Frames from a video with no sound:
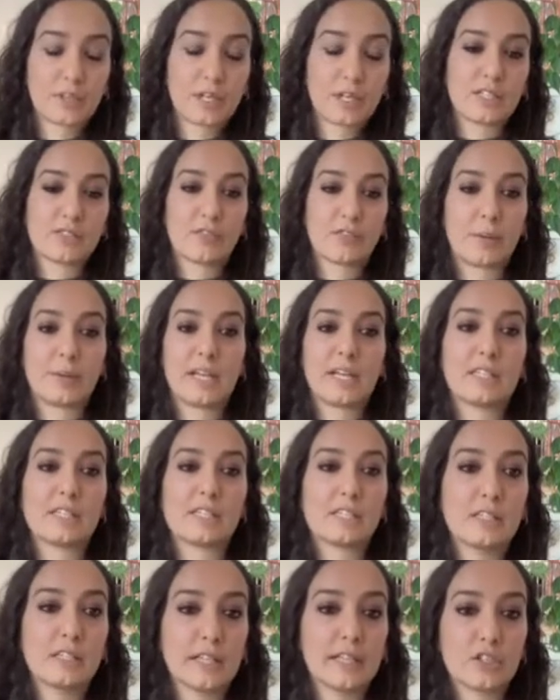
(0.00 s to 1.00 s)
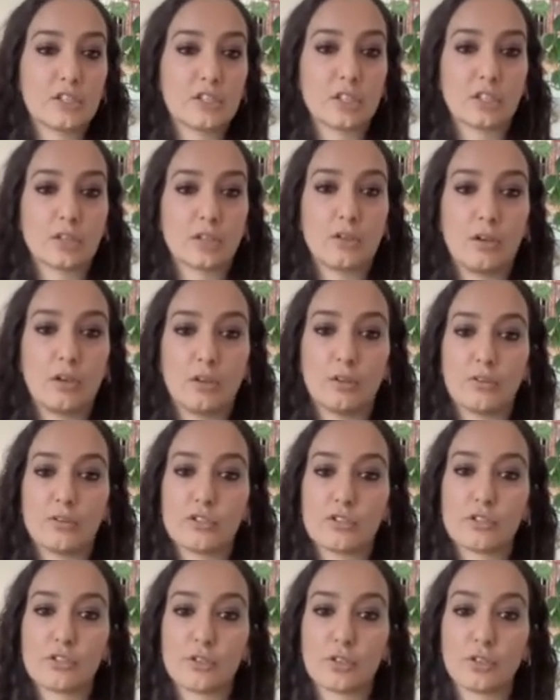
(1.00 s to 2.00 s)
is from an installation called
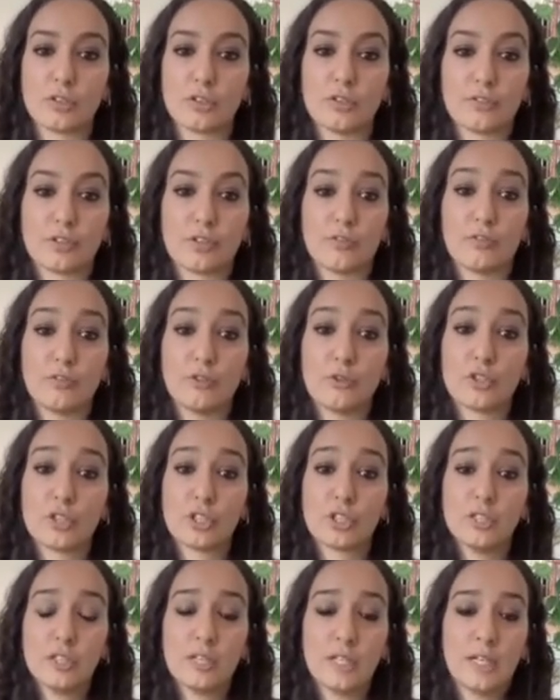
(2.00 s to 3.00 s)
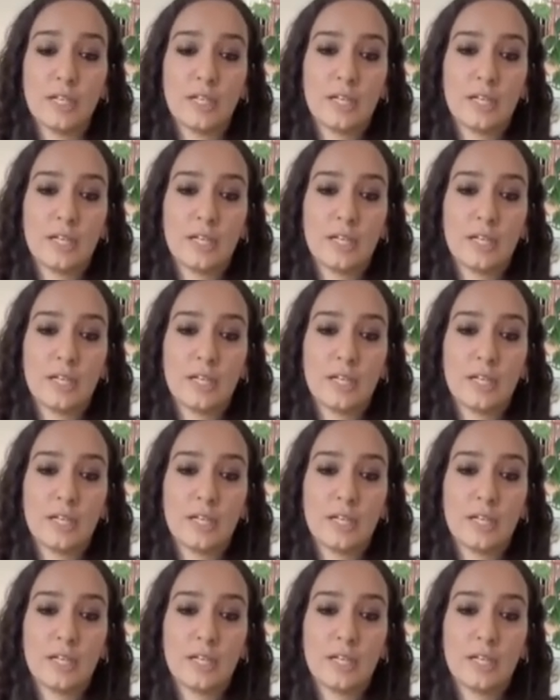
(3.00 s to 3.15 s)
The Circle of Confusion.